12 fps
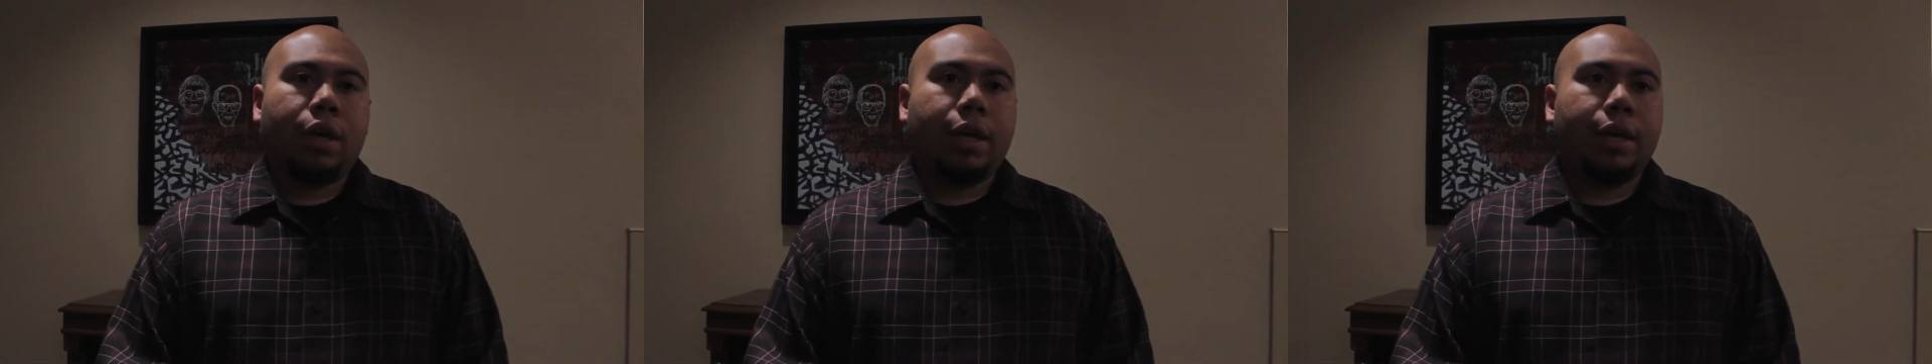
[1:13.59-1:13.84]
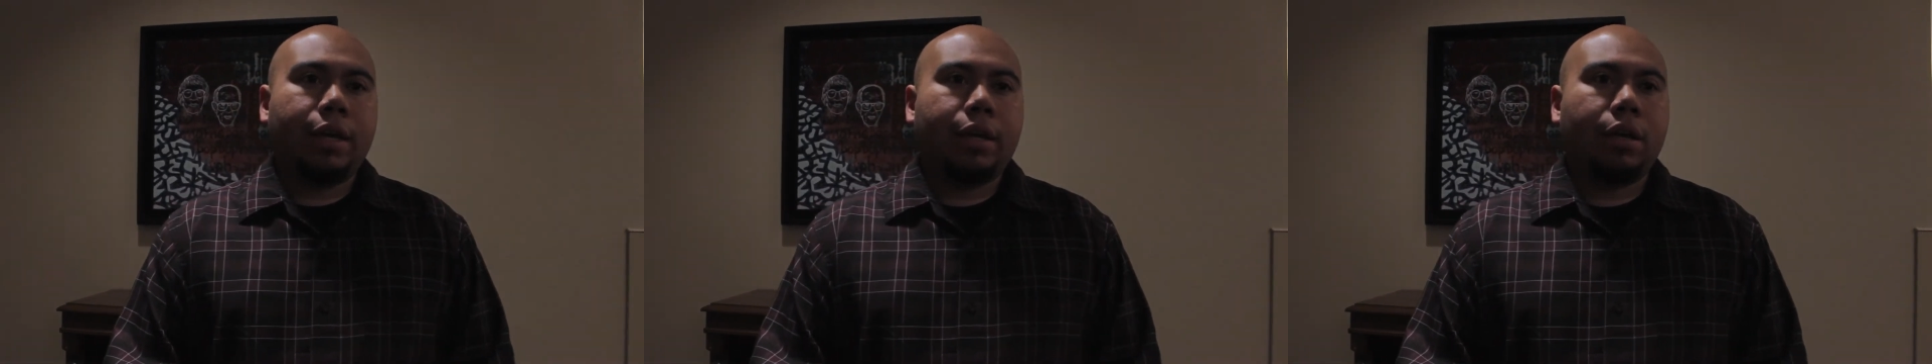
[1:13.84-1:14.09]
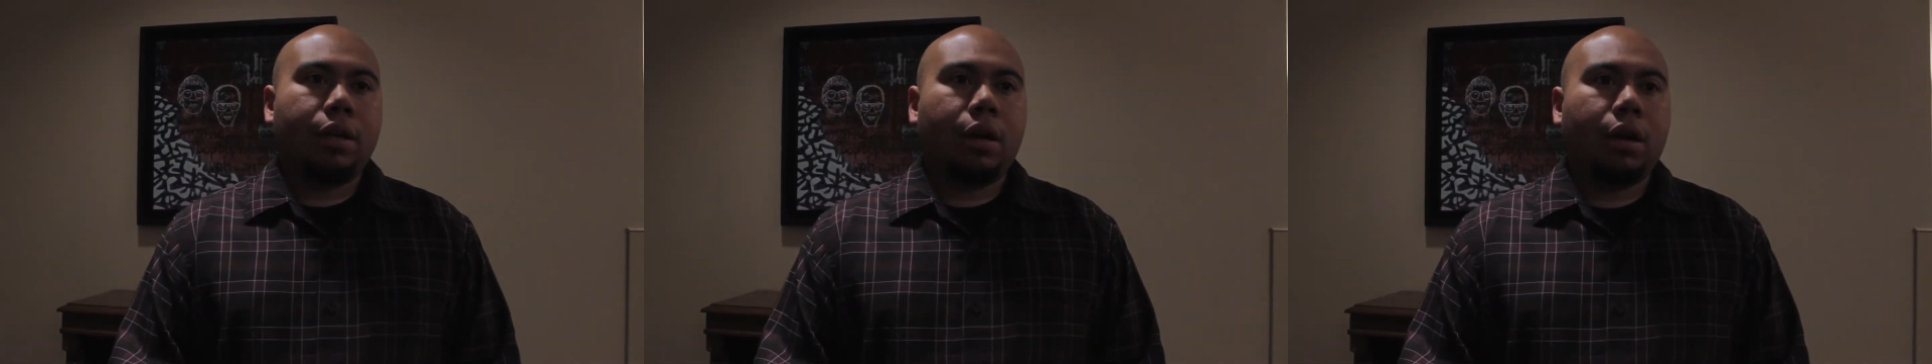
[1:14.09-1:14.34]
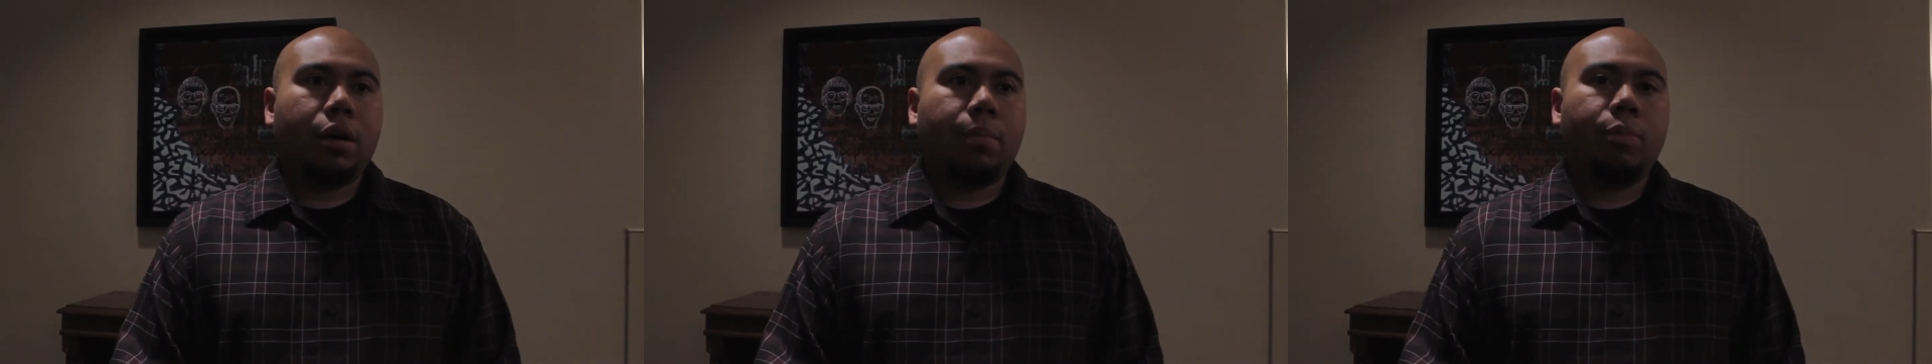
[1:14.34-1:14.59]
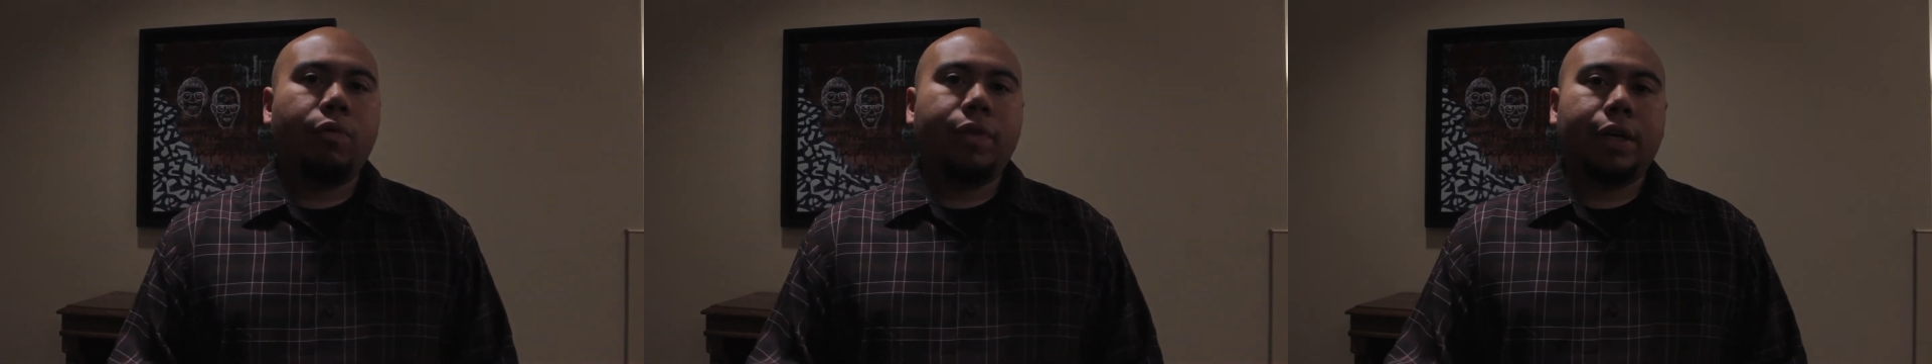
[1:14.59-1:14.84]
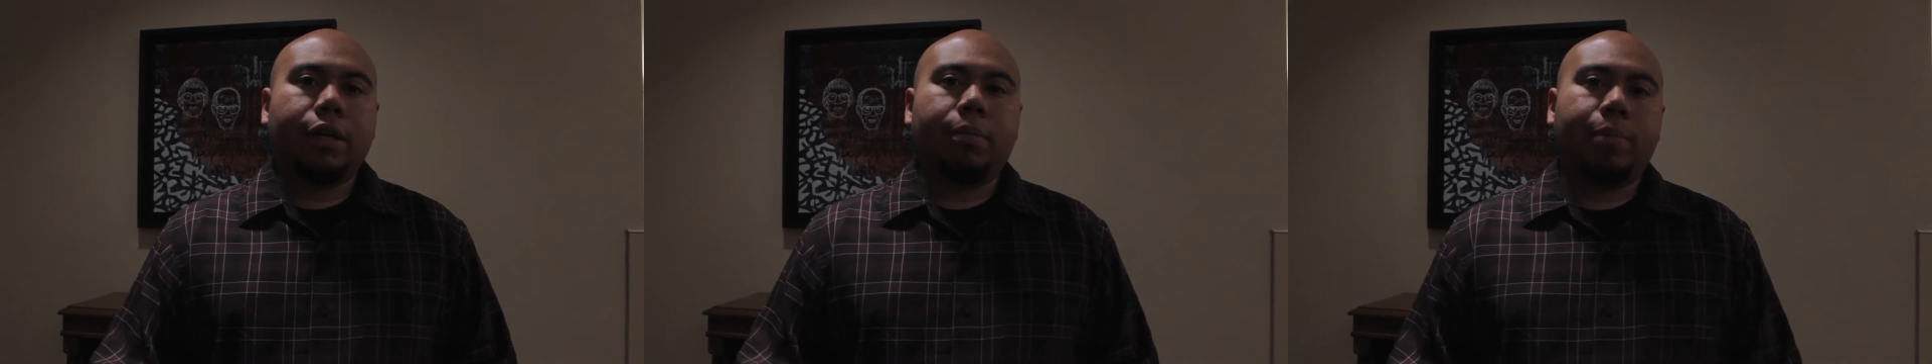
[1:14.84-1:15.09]
in
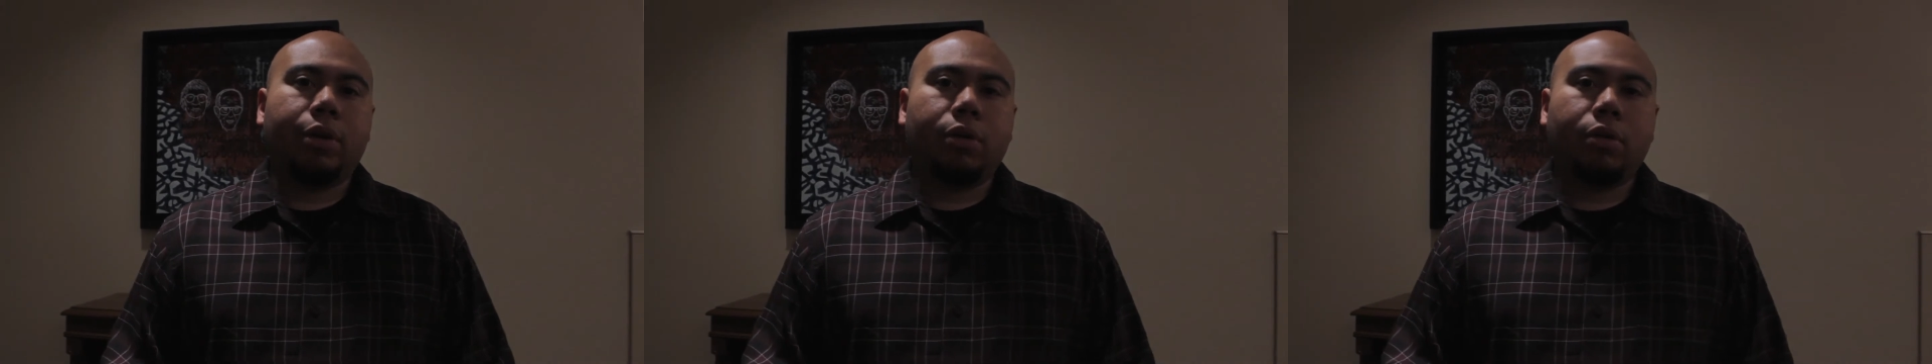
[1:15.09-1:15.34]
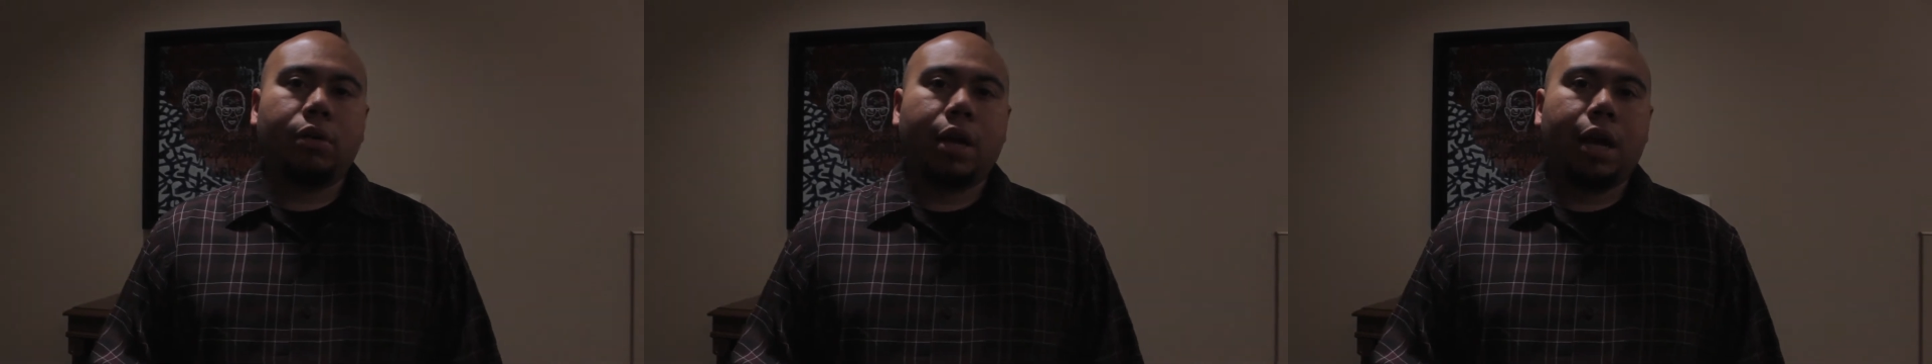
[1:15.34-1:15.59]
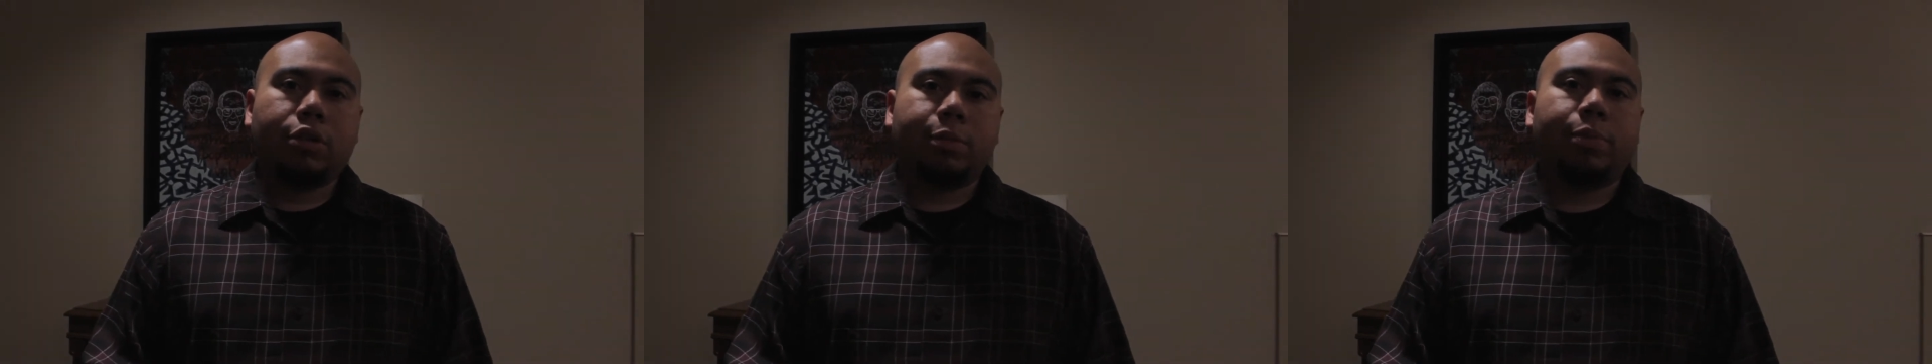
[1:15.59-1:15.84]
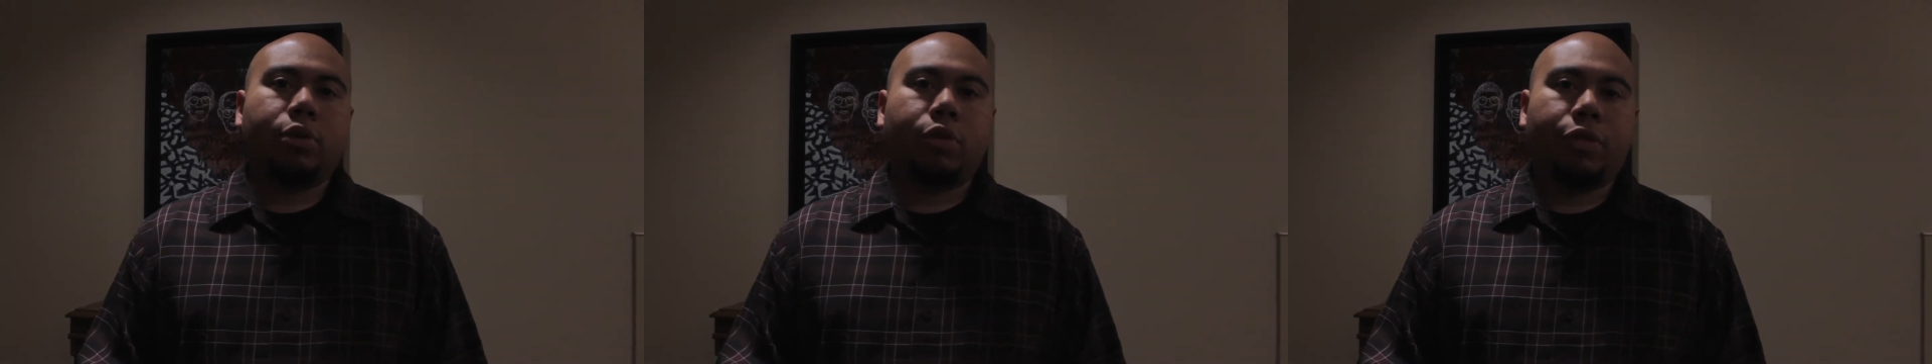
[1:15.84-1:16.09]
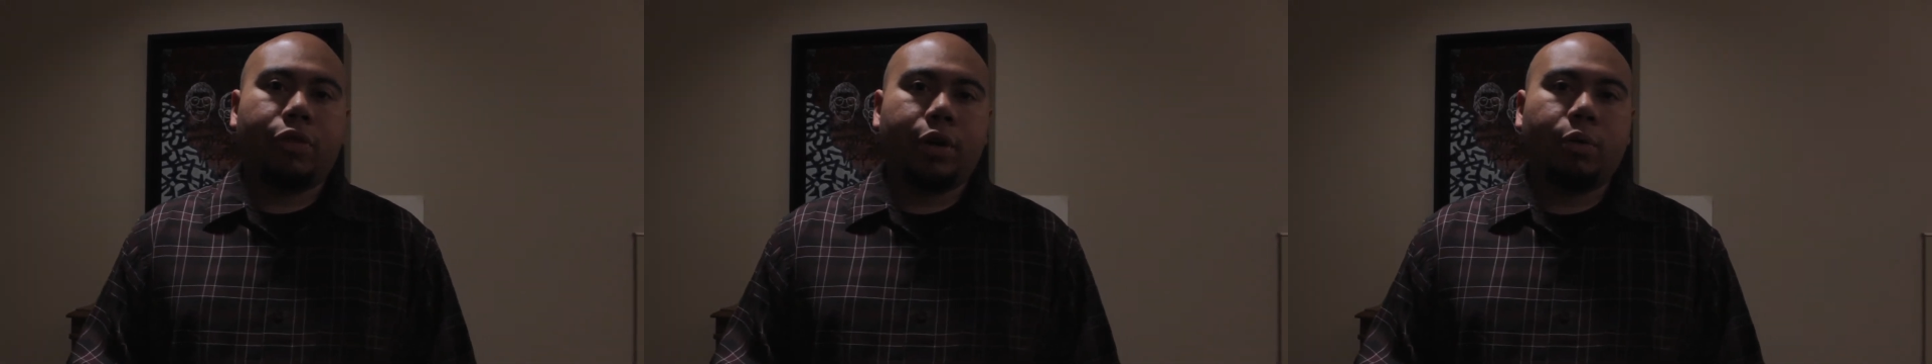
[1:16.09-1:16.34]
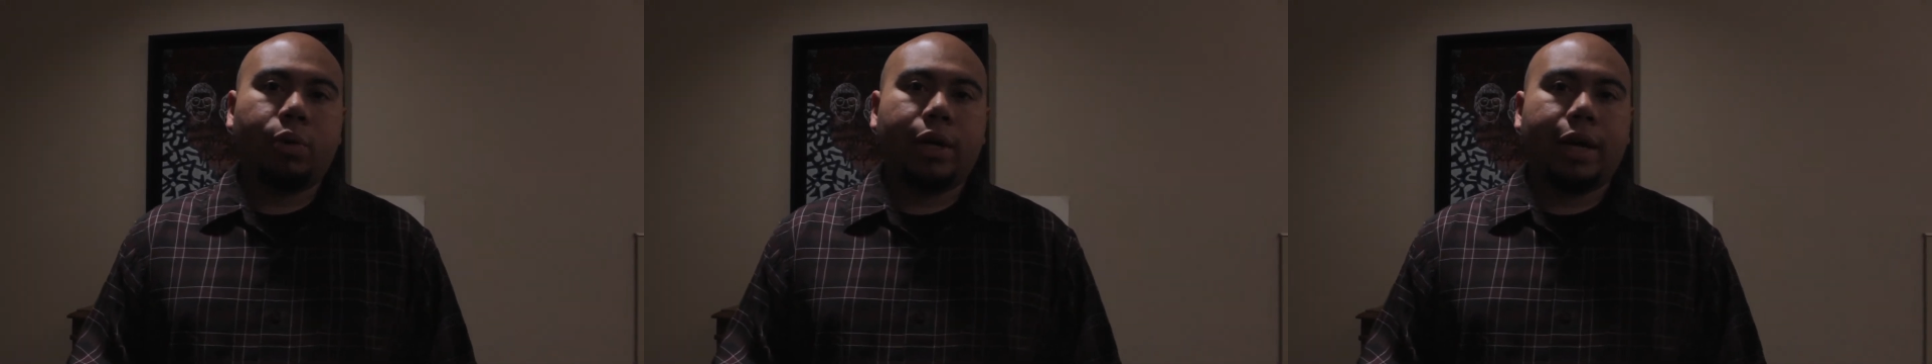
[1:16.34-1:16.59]
moving a bill, House Bill
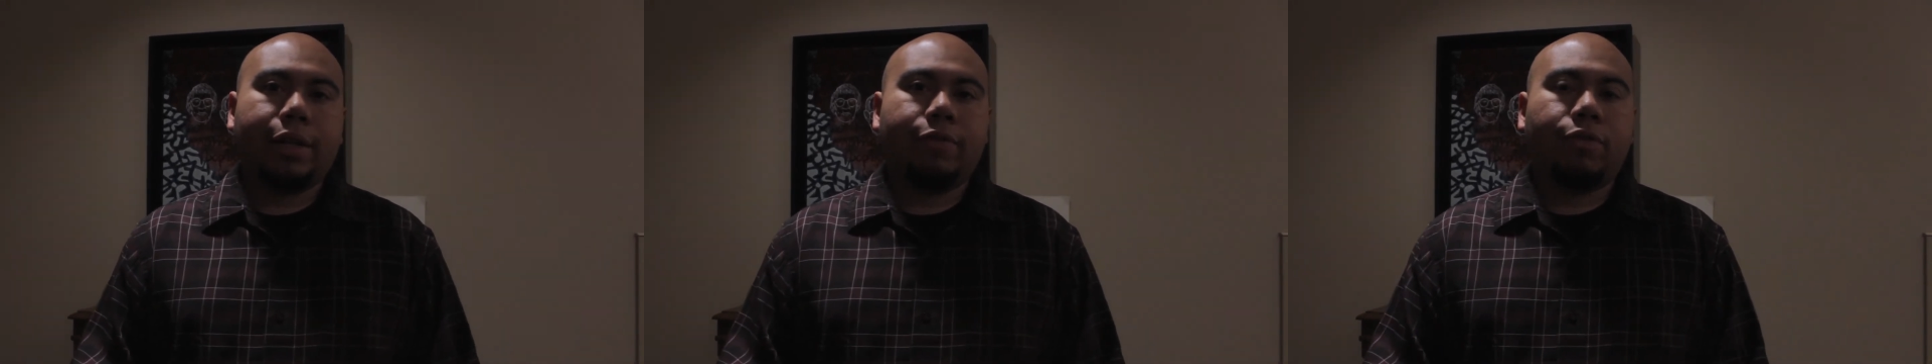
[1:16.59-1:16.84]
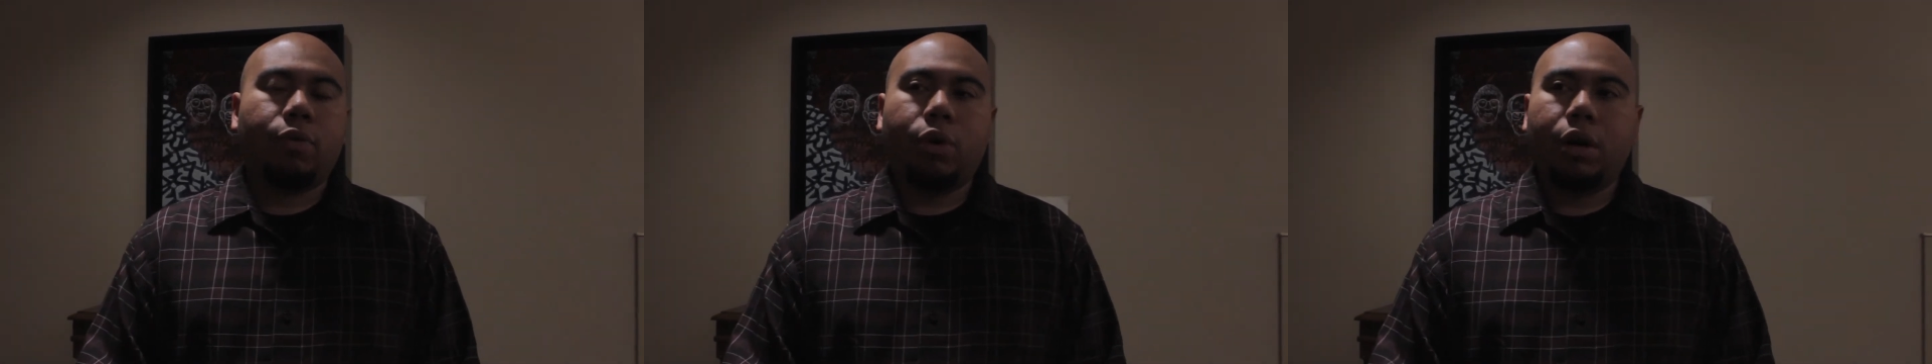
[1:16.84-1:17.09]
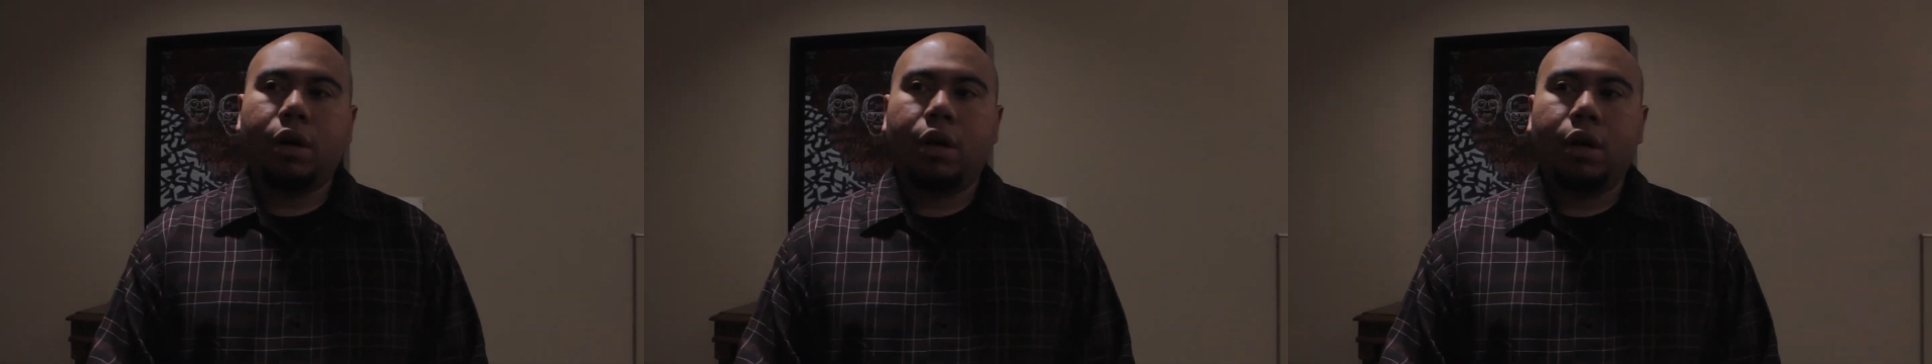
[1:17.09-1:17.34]
3194,